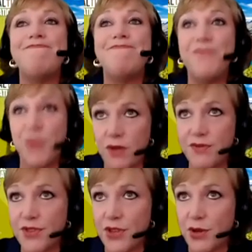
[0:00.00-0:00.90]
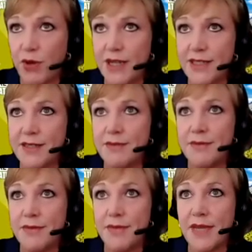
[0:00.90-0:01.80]
fought for their rights
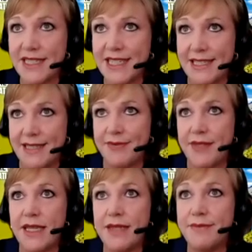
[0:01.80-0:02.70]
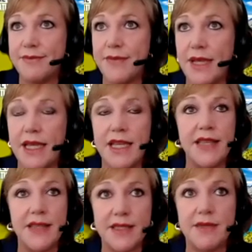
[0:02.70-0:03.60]
extensively. Uh,
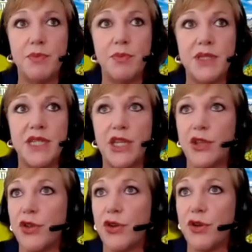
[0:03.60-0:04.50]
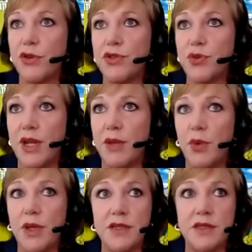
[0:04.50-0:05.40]
and this particular treaty
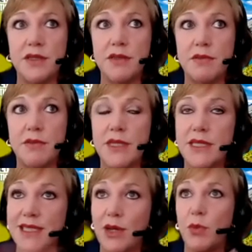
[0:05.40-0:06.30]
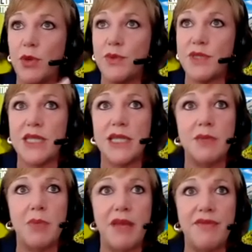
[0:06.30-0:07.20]
was, this ceremony was
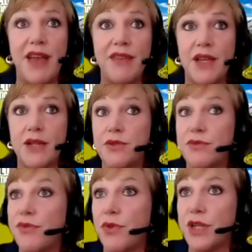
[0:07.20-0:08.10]
attended by 540